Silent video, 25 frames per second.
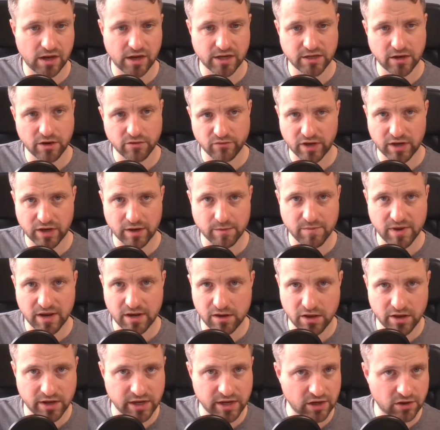I don't
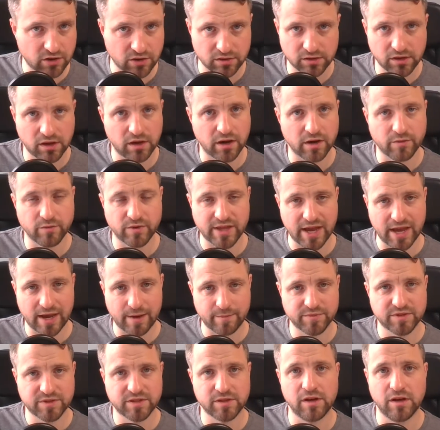recommend learning online with
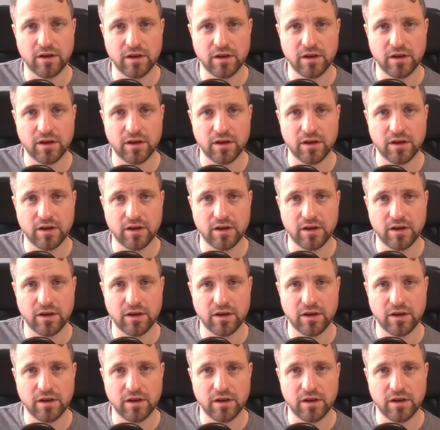apps.